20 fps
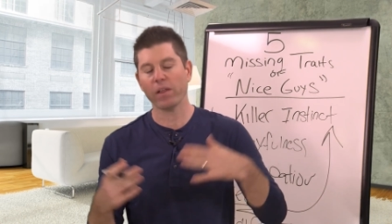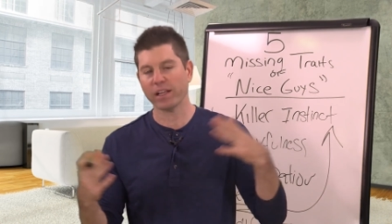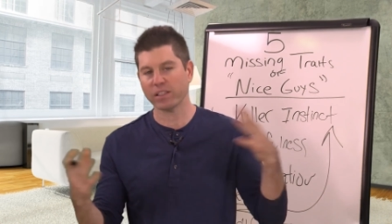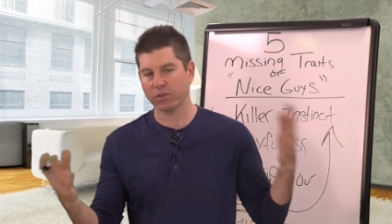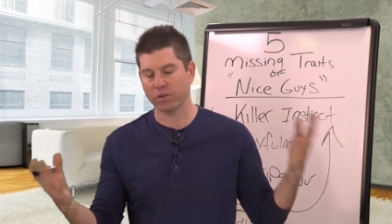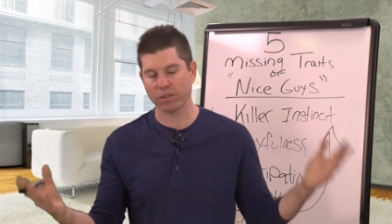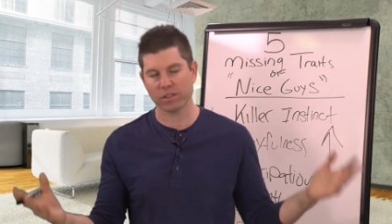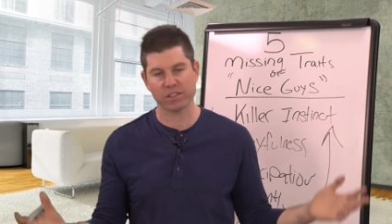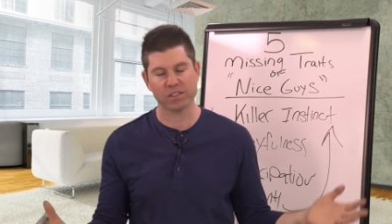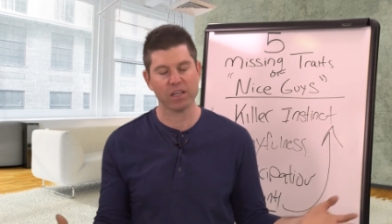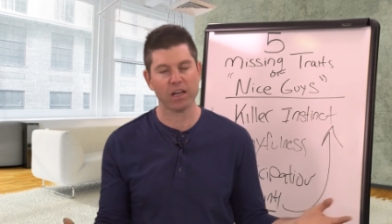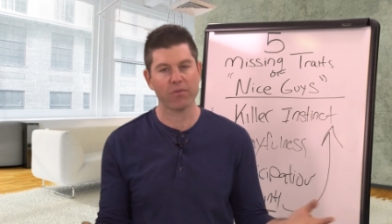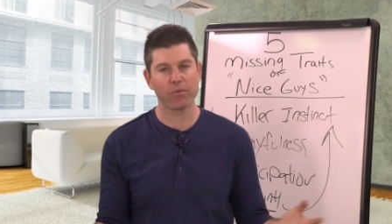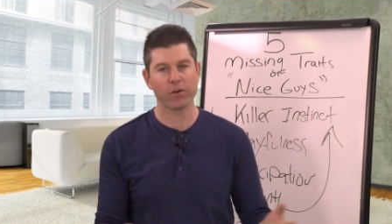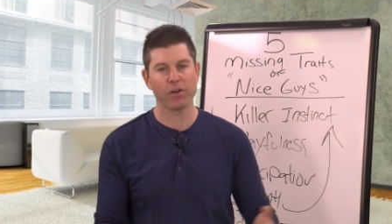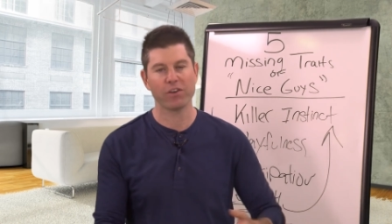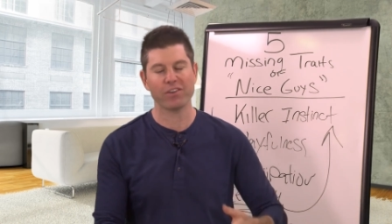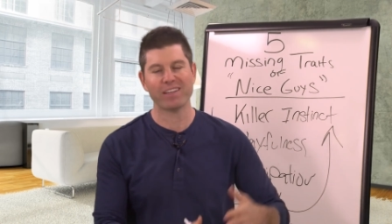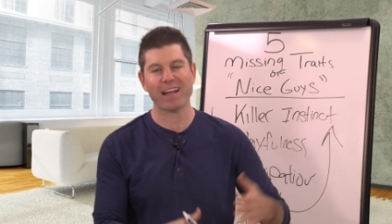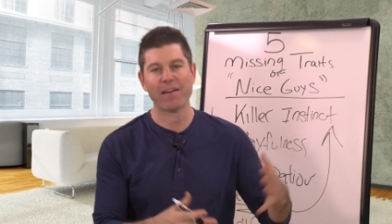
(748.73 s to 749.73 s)
that sort of stuff
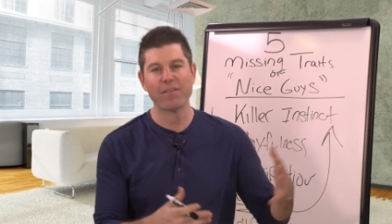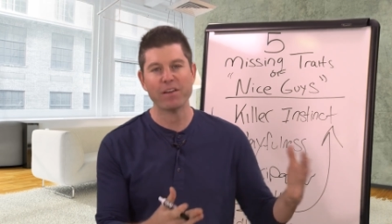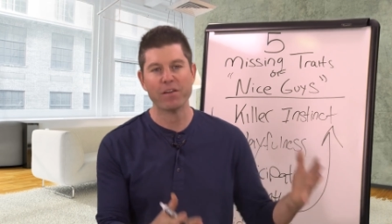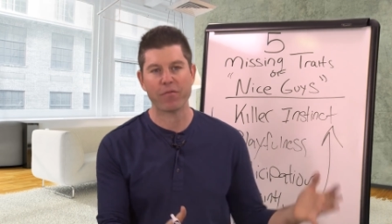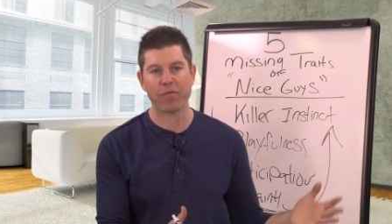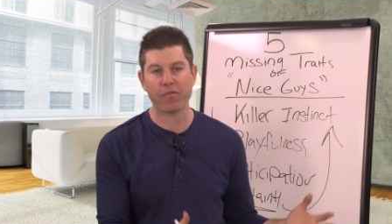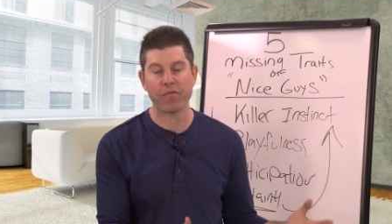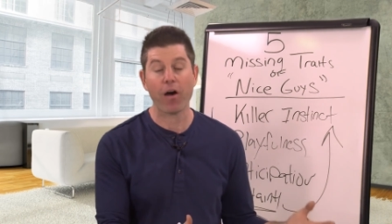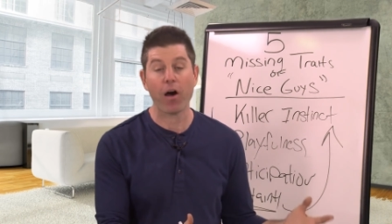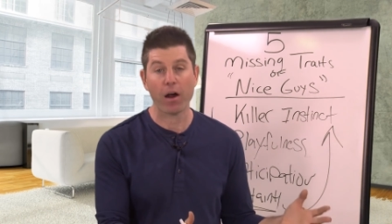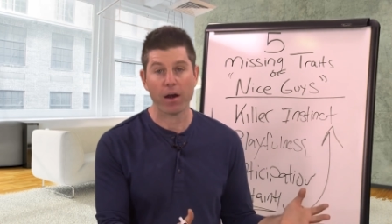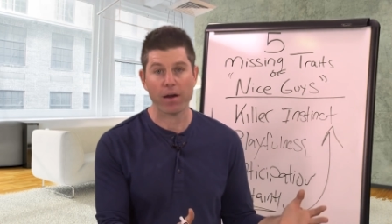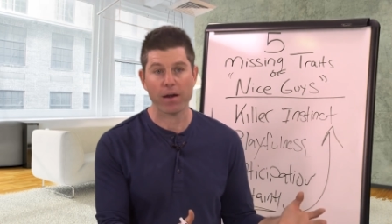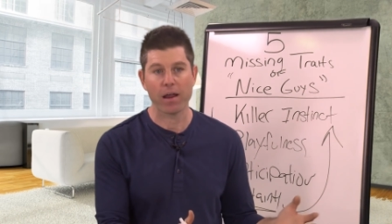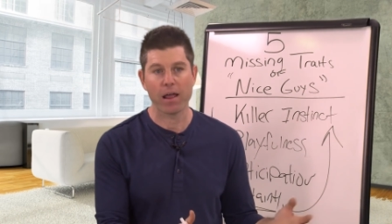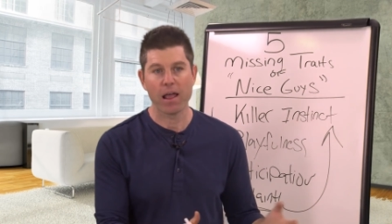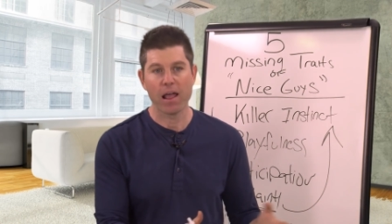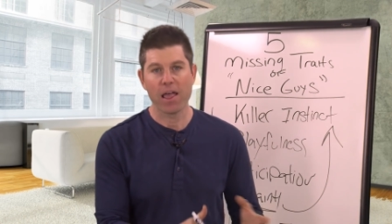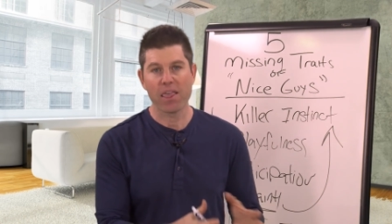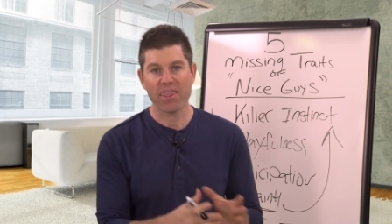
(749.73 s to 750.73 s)
where you're just having fun.
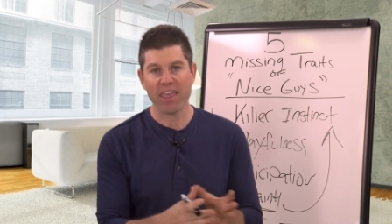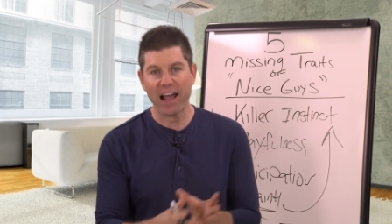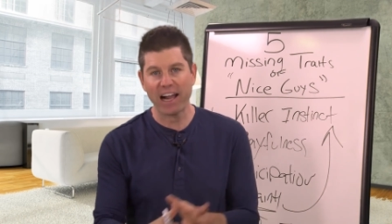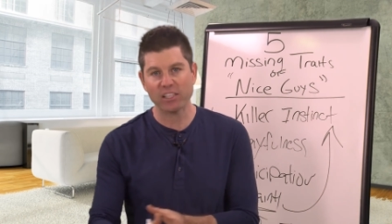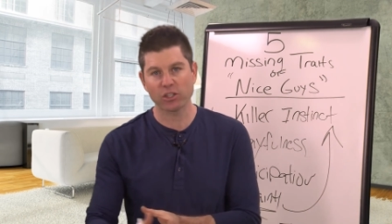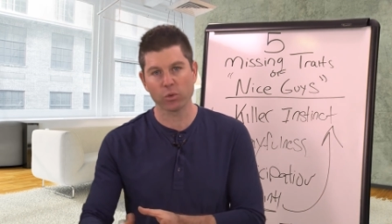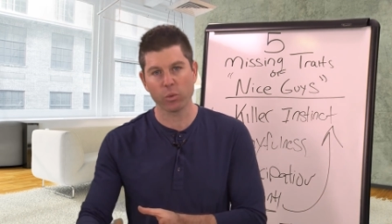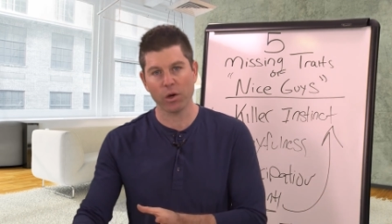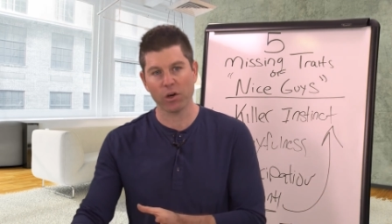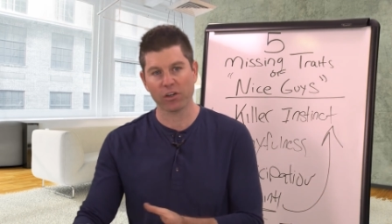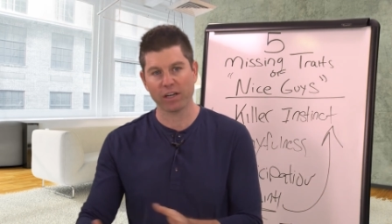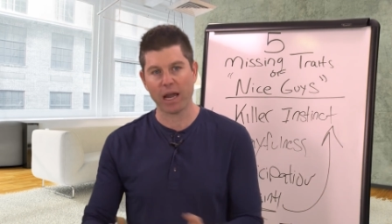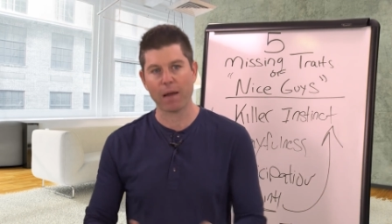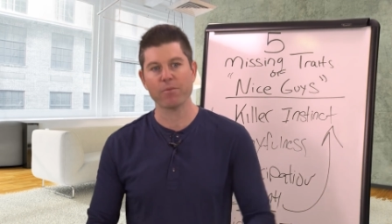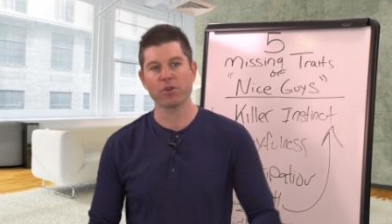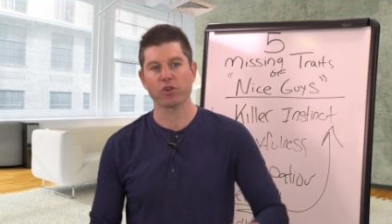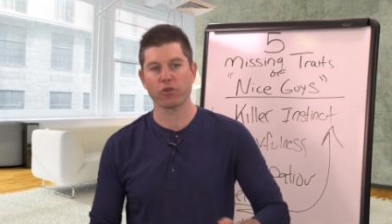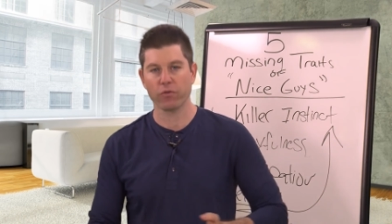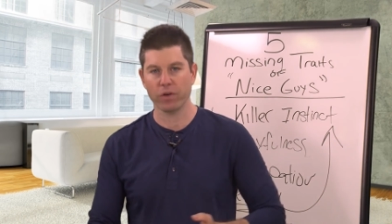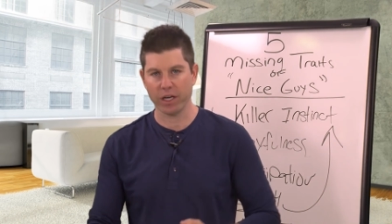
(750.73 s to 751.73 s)
That's where
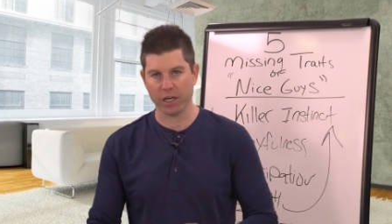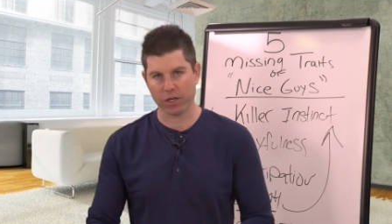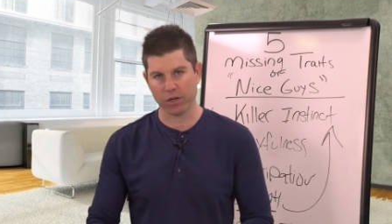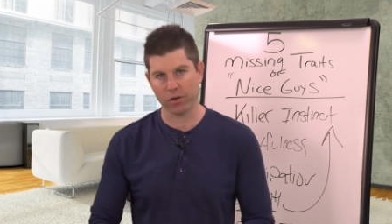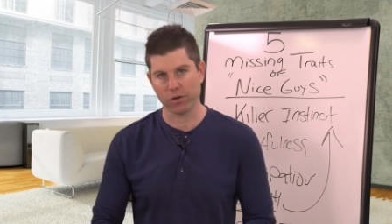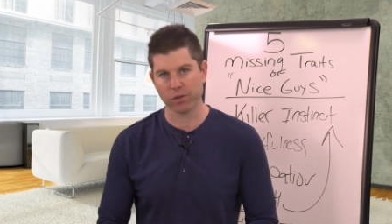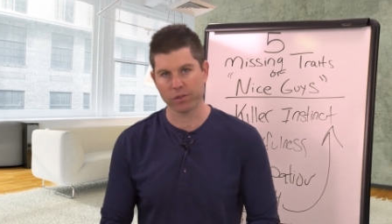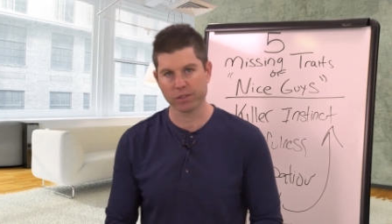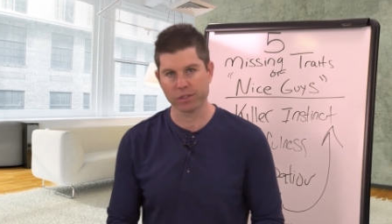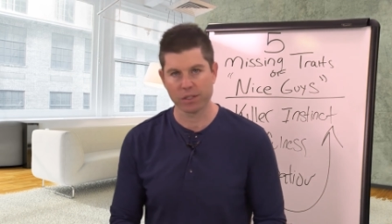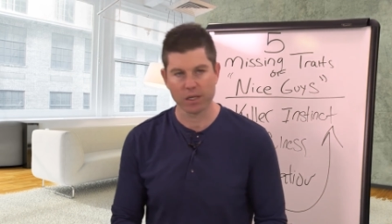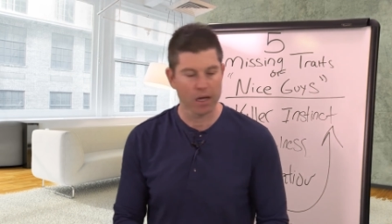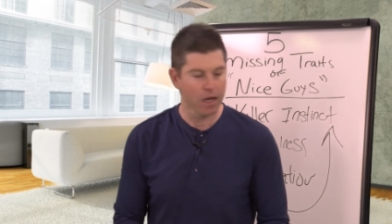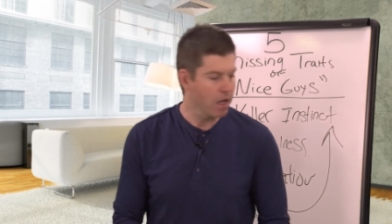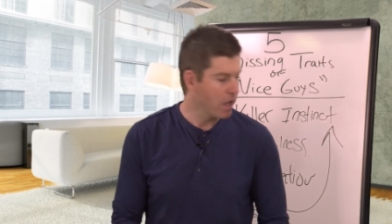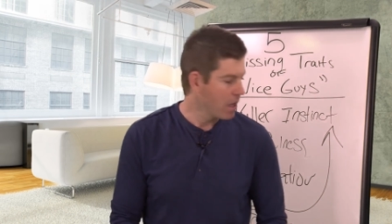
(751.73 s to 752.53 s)
chemistry occurs.